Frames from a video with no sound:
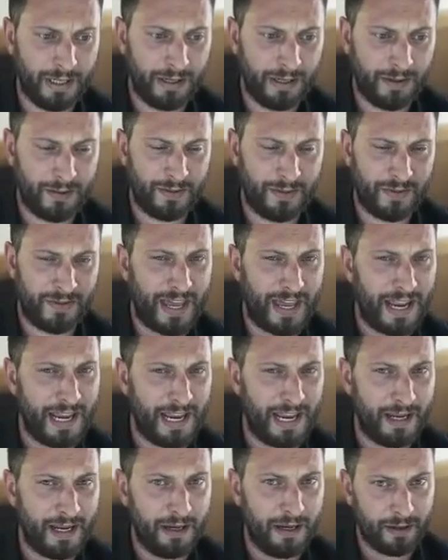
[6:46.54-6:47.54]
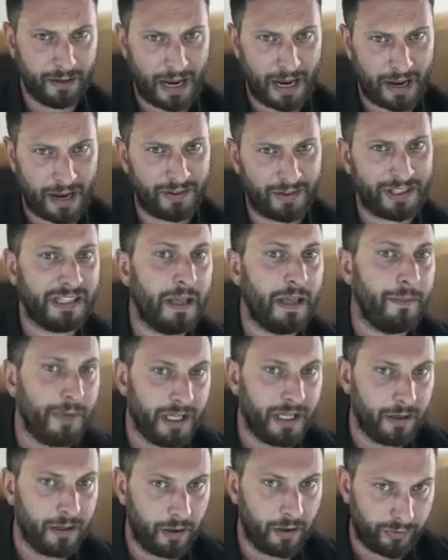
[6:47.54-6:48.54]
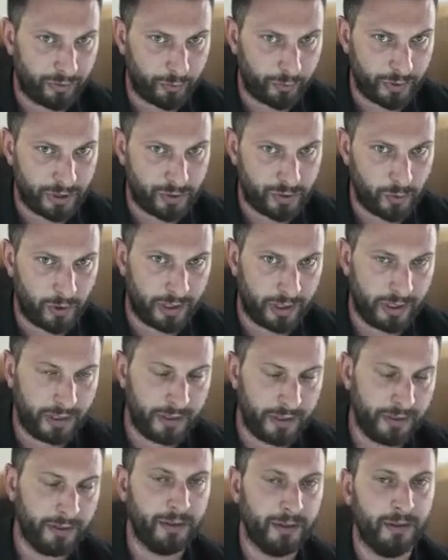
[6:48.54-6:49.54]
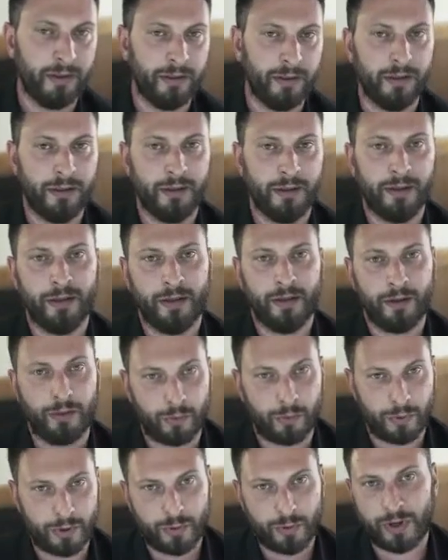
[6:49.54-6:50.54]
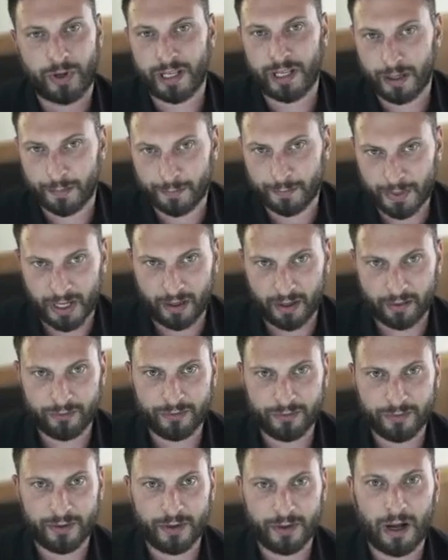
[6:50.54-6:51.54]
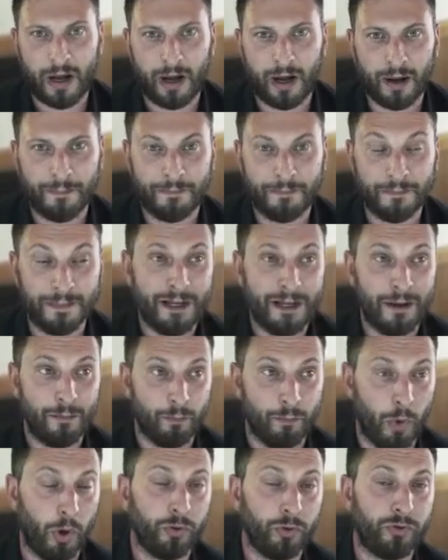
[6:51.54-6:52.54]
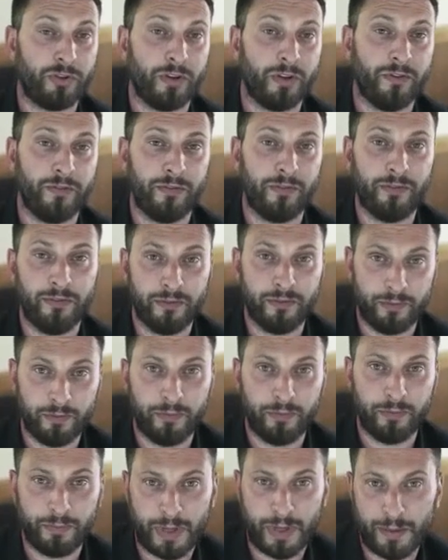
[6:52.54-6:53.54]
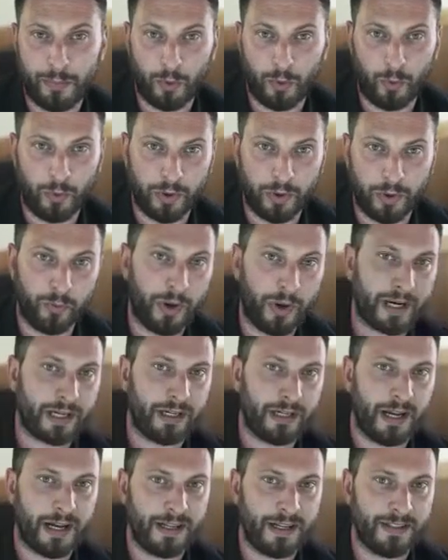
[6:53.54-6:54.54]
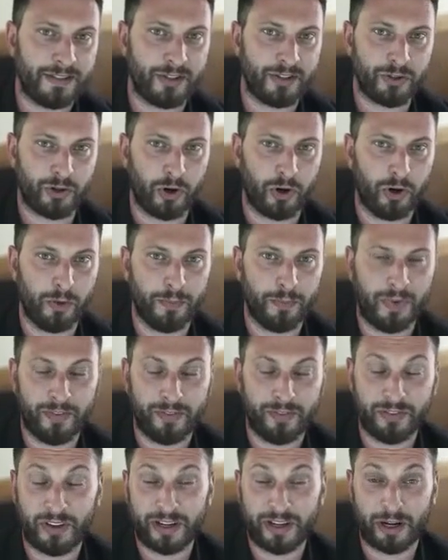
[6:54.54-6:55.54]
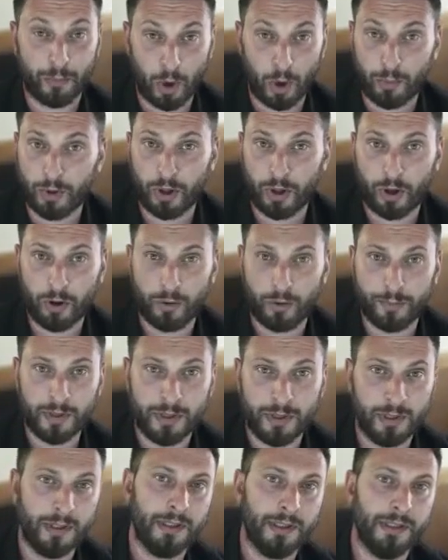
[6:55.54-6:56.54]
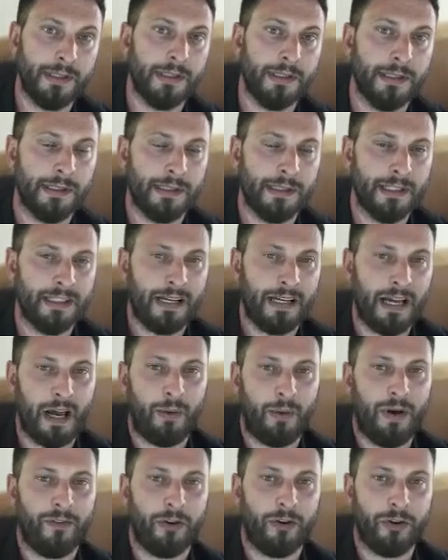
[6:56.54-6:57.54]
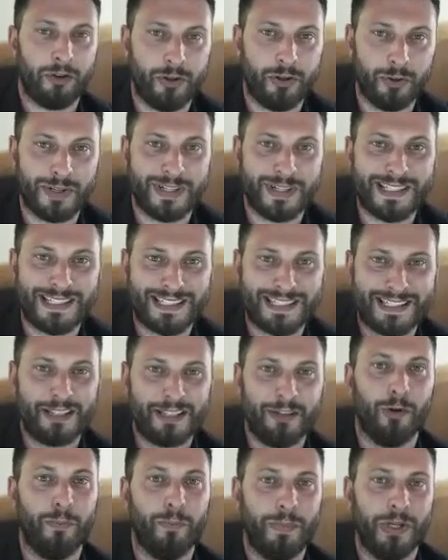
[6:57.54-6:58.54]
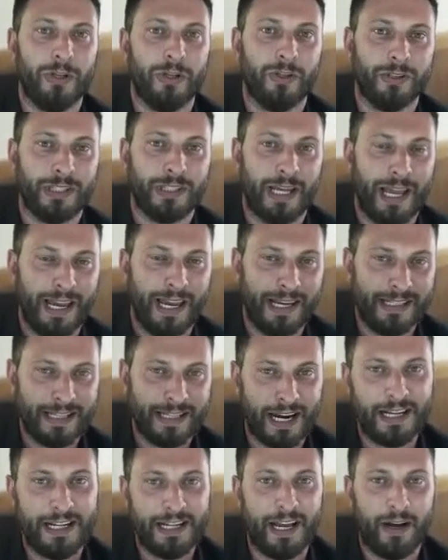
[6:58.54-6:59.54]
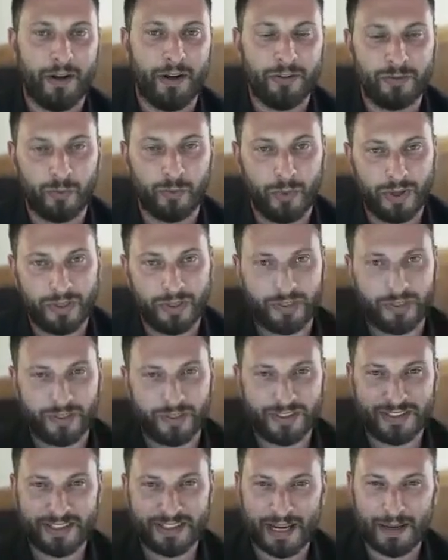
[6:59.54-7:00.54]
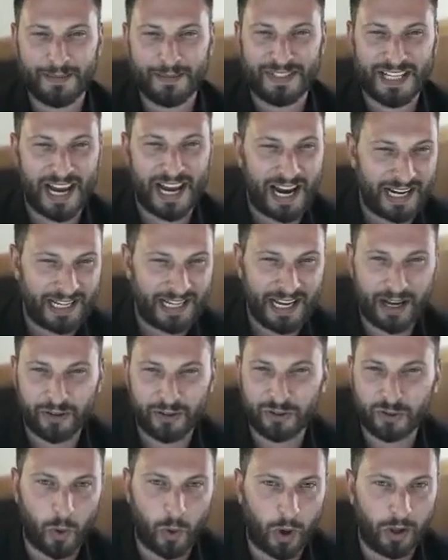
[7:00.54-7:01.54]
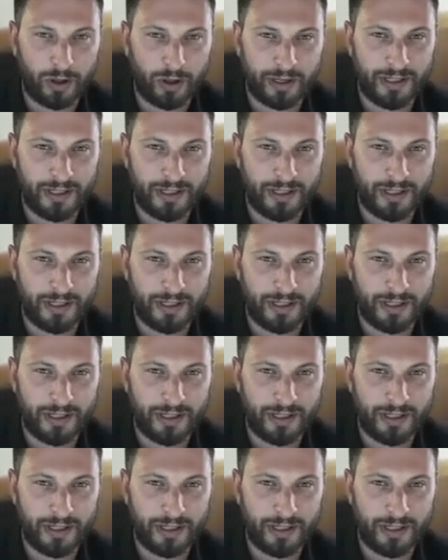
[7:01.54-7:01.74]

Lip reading: They have a limit of 320 and above. Most of people would recognize the term as like a mobile home. However, you can still build a tiny house with the same tiny house quality